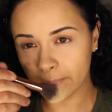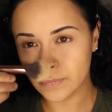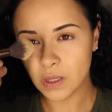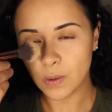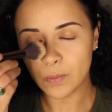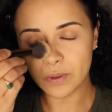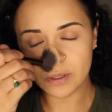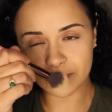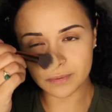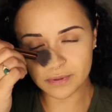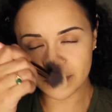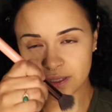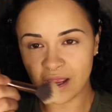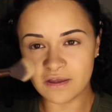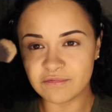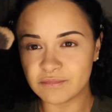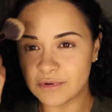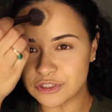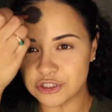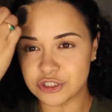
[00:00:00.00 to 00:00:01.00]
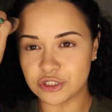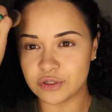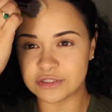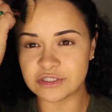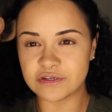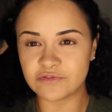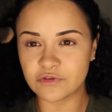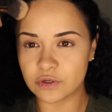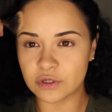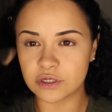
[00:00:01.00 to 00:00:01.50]
We don't really have much to do. I just
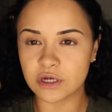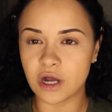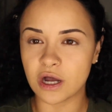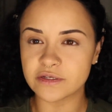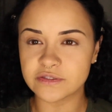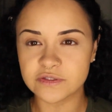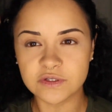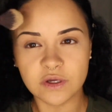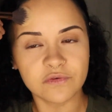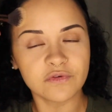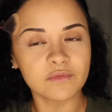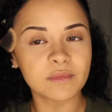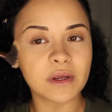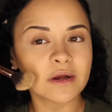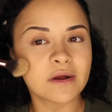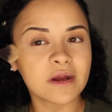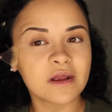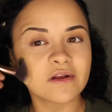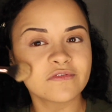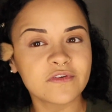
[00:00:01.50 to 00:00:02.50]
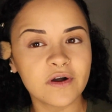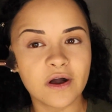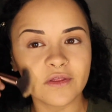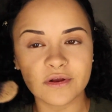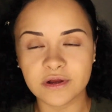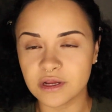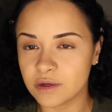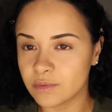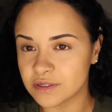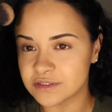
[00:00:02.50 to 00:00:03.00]
have to go to Costco for my
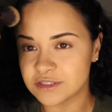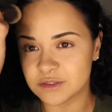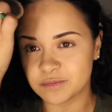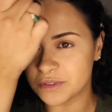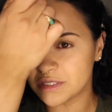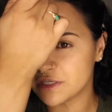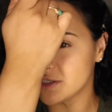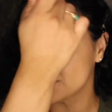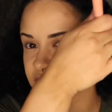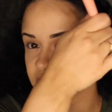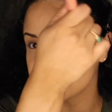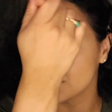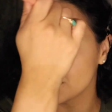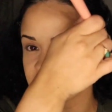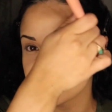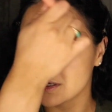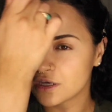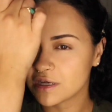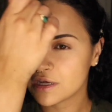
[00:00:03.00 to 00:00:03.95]
grandfather. He wants a PC.